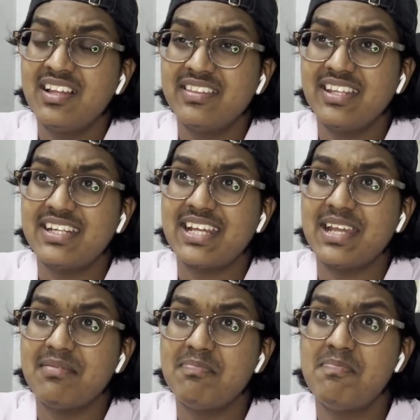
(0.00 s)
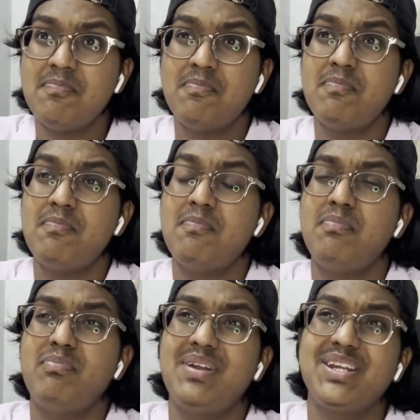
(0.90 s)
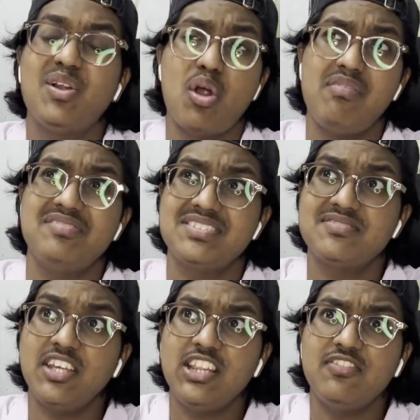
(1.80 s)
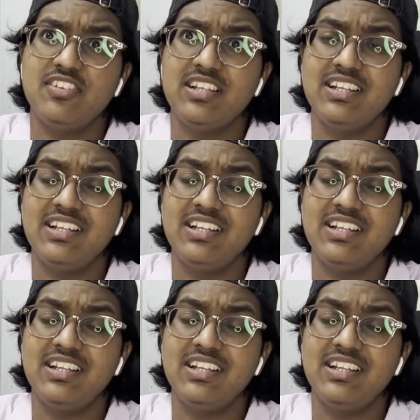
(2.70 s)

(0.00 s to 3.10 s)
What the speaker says: that time, but God was faithful.